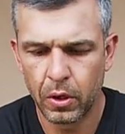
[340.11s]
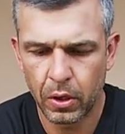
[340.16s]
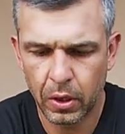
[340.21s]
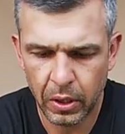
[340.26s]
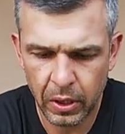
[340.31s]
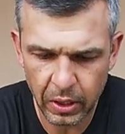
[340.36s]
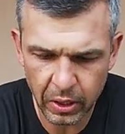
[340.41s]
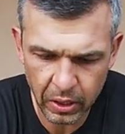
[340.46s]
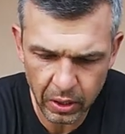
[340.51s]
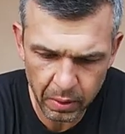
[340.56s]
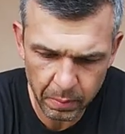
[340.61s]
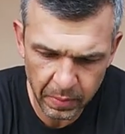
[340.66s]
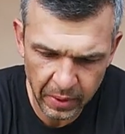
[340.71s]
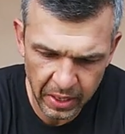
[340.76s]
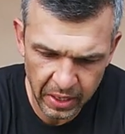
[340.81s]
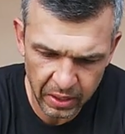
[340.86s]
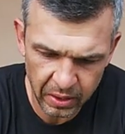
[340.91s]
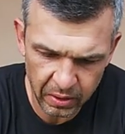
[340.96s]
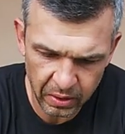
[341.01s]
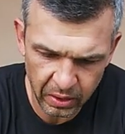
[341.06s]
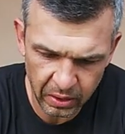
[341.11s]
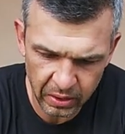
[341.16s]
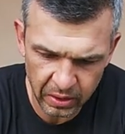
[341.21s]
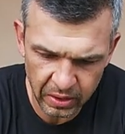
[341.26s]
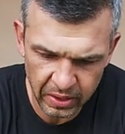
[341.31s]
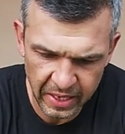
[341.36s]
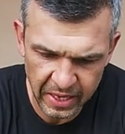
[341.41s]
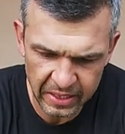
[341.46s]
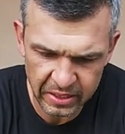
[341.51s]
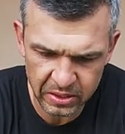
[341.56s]
Um, and
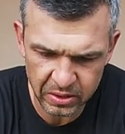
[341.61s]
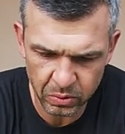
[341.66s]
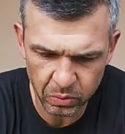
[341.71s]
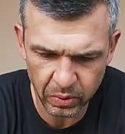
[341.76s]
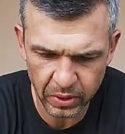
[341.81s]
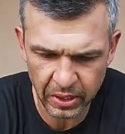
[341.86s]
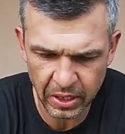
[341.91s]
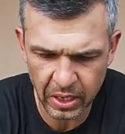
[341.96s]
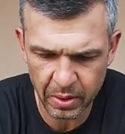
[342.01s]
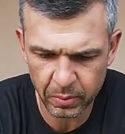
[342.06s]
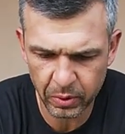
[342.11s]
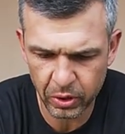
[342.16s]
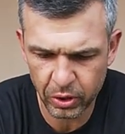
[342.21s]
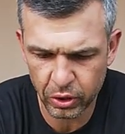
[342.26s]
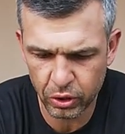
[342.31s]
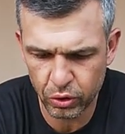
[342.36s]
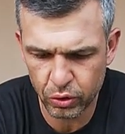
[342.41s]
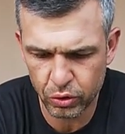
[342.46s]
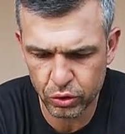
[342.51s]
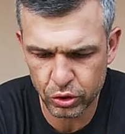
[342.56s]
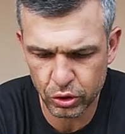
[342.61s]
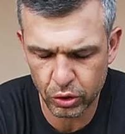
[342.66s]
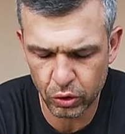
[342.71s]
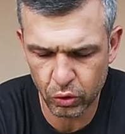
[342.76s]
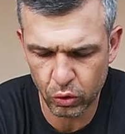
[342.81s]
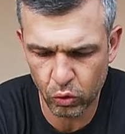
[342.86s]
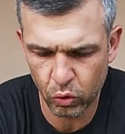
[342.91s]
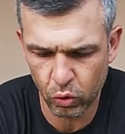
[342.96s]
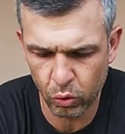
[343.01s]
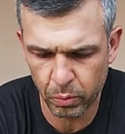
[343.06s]
in that one, I'm going to use a
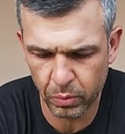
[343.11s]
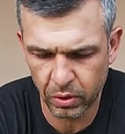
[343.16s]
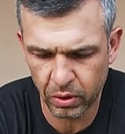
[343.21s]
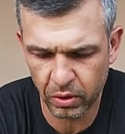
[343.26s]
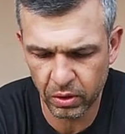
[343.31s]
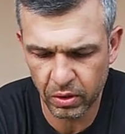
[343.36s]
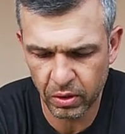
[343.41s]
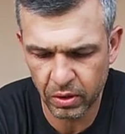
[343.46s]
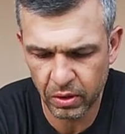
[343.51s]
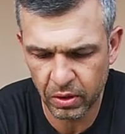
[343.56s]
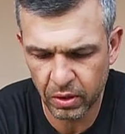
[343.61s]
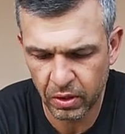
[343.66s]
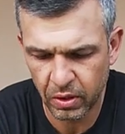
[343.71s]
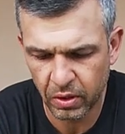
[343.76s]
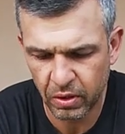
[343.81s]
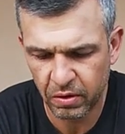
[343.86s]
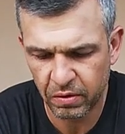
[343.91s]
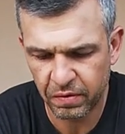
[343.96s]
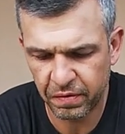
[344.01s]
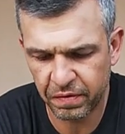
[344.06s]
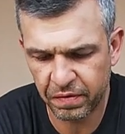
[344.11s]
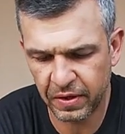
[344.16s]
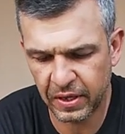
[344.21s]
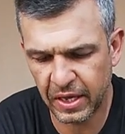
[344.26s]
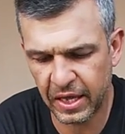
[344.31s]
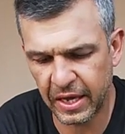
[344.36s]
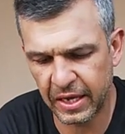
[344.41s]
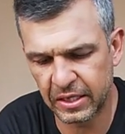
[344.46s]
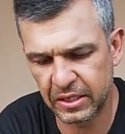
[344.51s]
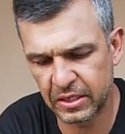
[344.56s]
normal
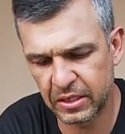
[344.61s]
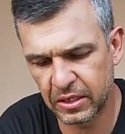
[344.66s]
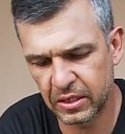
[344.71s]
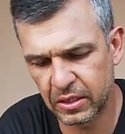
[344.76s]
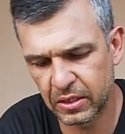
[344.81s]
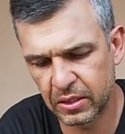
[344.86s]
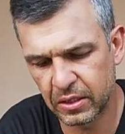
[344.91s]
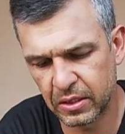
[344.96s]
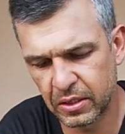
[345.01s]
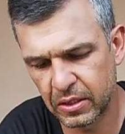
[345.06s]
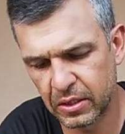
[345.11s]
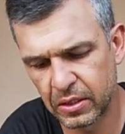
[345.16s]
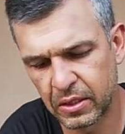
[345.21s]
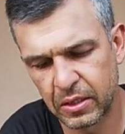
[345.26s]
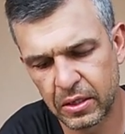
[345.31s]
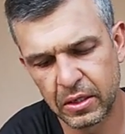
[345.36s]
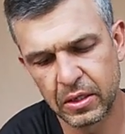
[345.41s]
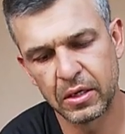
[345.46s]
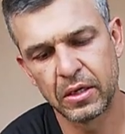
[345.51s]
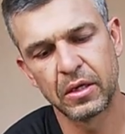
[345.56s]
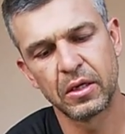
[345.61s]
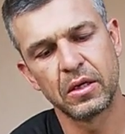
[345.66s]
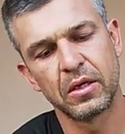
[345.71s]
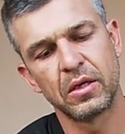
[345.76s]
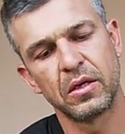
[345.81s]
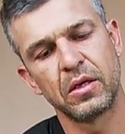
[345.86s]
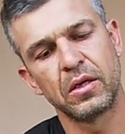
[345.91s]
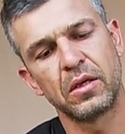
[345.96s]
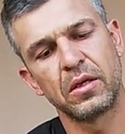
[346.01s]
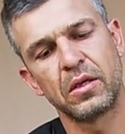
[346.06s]
figure eight.
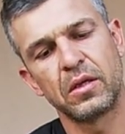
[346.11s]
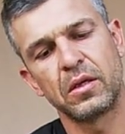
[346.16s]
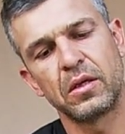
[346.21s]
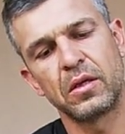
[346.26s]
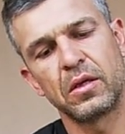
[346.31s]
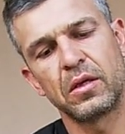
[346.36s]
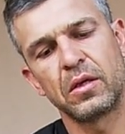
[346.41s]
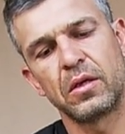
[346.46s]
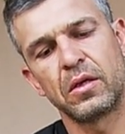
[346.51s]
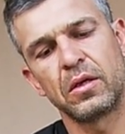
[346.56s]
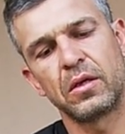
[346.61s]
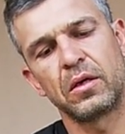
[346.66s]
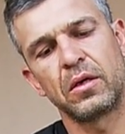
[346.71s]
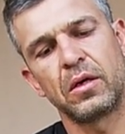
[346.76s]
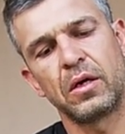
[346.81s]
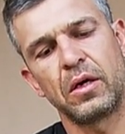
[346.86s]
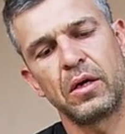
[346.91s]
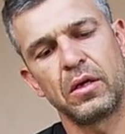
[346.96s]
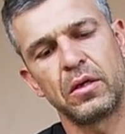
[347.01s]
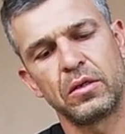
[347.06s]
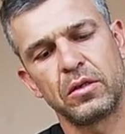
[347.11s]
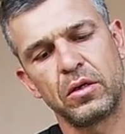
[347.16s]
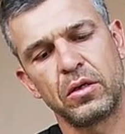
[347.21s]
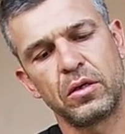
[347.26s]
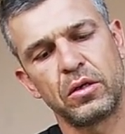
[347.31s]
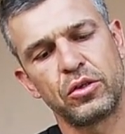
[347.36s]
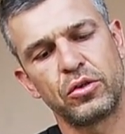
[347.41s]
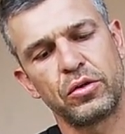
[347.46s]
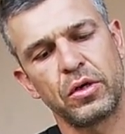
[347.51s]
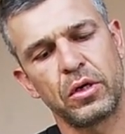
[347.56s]
Okay, they're
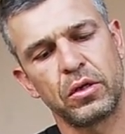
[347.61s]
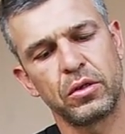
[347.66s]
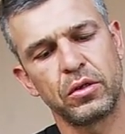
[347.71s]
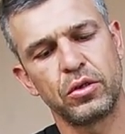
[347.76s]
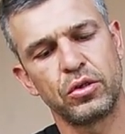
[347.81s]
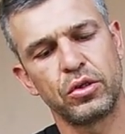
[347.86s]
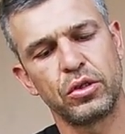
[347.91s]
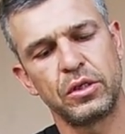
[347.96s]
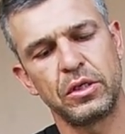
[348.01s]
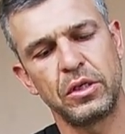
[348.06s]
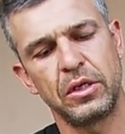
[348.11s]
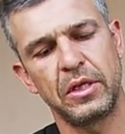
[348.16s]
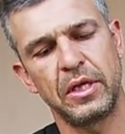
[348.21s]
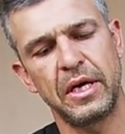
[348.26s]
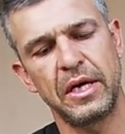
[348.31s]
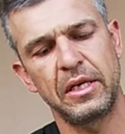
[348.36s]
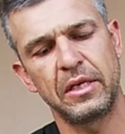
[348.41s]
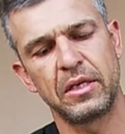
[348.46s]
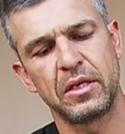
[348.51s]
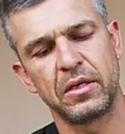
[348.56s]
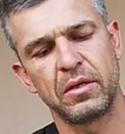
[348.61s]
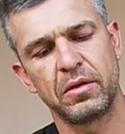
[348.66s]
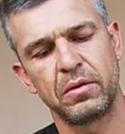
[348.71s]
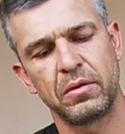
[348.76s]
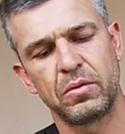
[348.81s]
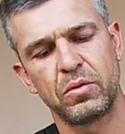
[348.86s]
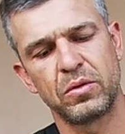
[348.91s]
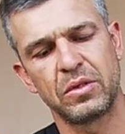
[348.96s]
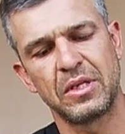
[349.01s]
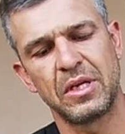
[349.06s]
going to struggle to see that
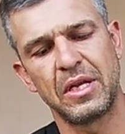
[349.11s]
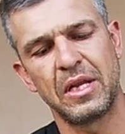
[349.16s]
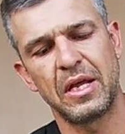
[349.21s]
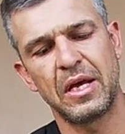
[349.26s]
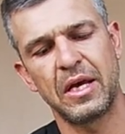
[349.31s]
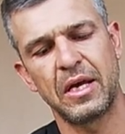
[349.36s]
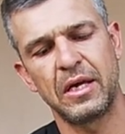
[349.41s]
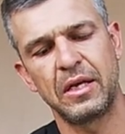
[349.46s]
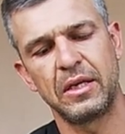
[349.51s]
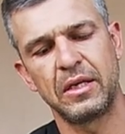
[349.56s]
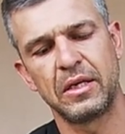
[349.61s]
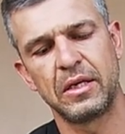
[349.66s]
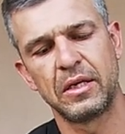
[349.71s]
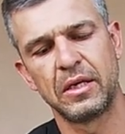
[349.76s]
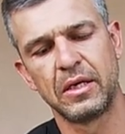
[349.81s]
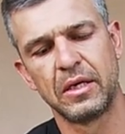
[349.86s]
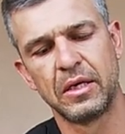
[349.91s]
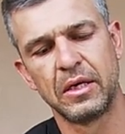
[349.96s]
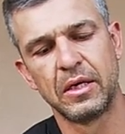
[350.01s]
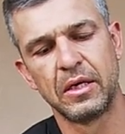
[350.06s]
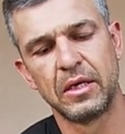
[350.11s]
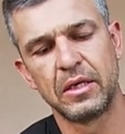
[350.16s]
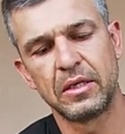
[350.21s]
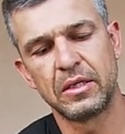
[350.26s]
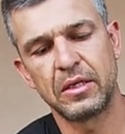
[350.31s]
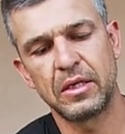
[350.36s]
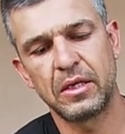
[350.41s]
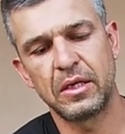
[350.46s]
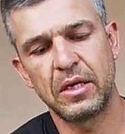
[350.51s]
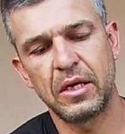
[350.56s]
because the line
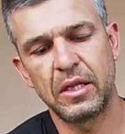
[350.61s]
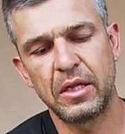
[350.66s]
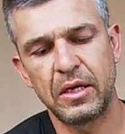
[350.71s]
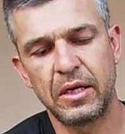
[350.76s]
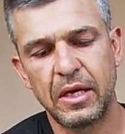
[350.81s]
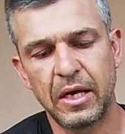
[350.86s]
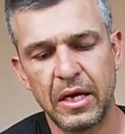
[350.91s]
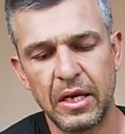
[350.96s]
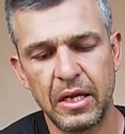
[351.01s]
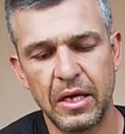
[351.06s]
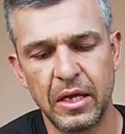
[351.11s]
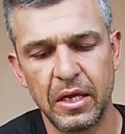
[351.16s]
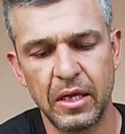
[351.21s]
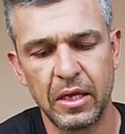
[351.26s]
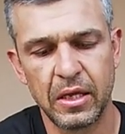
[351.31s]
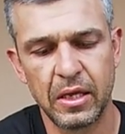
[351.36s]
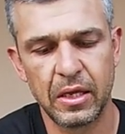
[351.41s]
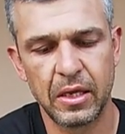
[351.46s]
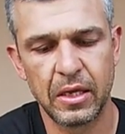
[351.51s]
is another color.